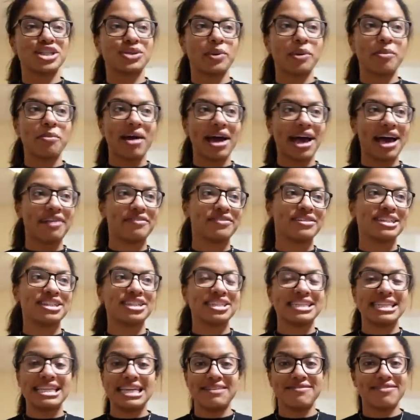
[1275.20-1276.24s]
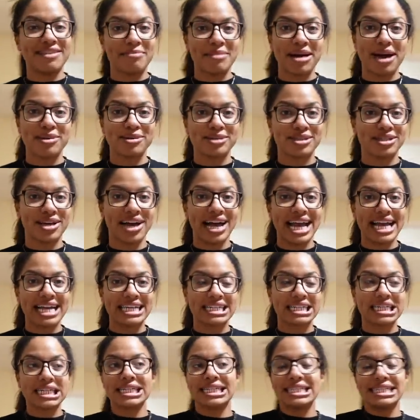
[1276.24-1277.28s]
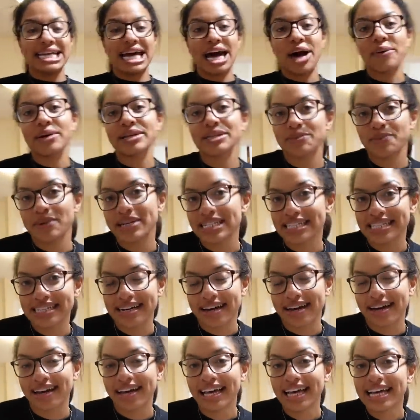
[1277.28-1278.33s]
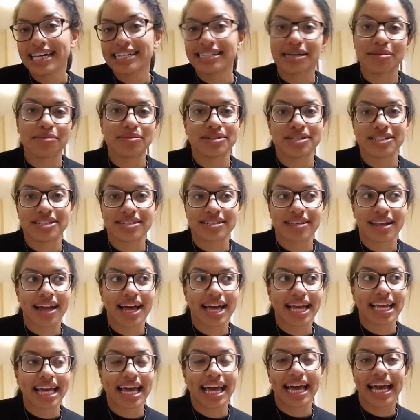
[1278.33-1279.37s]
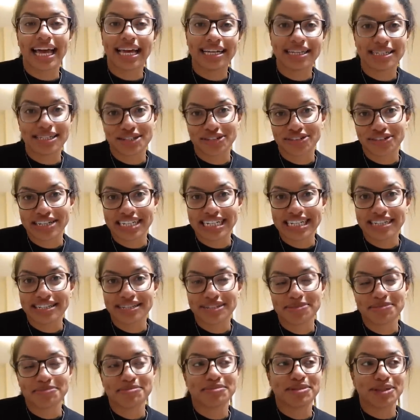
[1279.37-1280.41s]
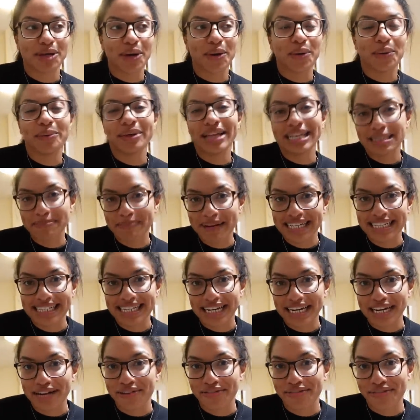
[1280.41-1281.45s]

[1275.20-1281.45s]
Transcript: so we might have to just leave them outside because now it's winter, temperatures are like 8 degrees, so it's basically a